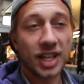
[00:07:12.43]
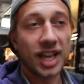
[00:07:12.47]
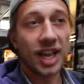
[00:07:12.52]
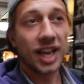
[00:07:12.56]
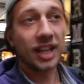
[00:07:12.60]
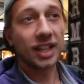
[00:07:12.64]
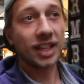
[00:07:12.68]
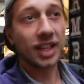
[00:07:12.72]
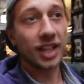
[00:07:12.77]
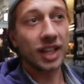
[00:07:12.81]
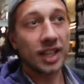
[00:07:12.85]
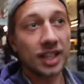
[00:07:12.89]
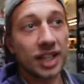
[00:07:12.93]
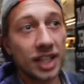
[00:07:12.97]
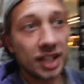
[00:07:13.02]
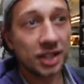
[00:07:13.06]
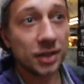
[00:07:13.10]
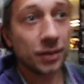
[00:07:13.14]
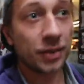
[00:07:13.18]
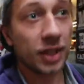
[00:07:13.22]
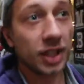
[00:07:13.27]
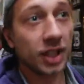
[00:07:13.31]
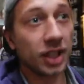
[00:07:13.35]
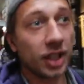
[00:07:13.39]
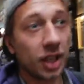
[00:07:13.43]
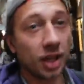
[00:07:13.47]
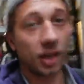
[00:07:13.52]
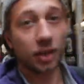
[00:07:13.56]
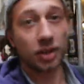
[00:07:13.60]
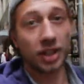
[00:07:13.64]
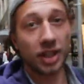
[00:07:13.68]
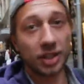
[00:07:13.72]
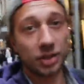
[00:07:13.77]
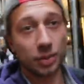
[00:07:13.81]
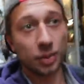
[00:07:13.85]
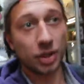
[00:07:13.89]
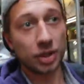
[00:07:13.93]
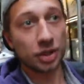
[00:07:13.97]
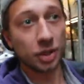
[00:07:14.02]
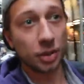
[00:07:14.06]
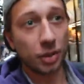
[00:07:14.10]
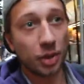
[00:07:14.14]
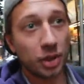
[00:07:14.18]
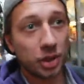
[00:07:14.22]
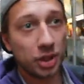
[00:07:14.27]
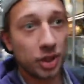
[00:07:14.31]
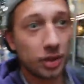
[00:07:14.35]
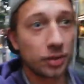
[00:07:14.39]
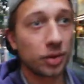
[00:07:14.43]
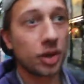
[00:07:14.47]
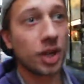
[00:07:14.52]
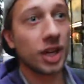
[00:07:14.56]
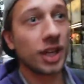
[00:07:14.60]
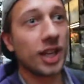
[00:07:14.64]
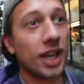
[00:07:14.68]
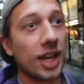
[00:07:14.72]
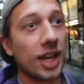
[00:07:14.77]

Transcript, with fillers: Been editing this video, this one you're watching right